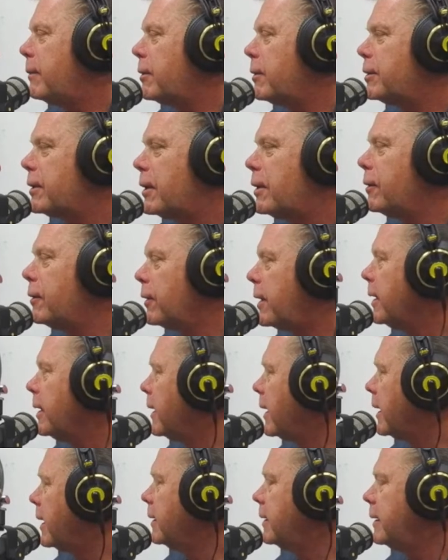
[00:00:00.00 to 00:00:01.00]
show looking
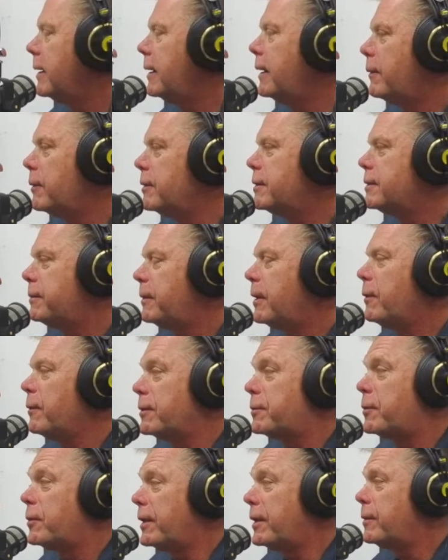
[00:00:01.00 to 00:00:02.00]
like it did. It was
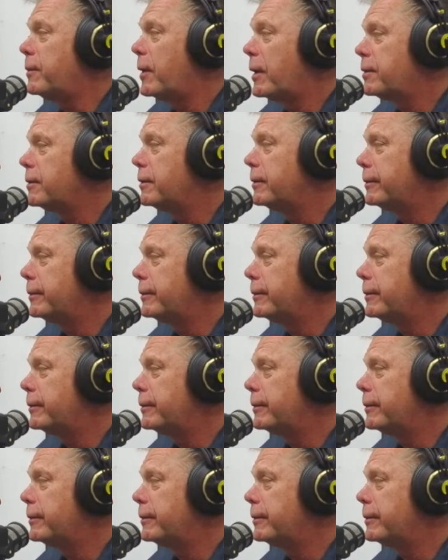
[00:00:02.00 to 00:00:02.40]
pretty special.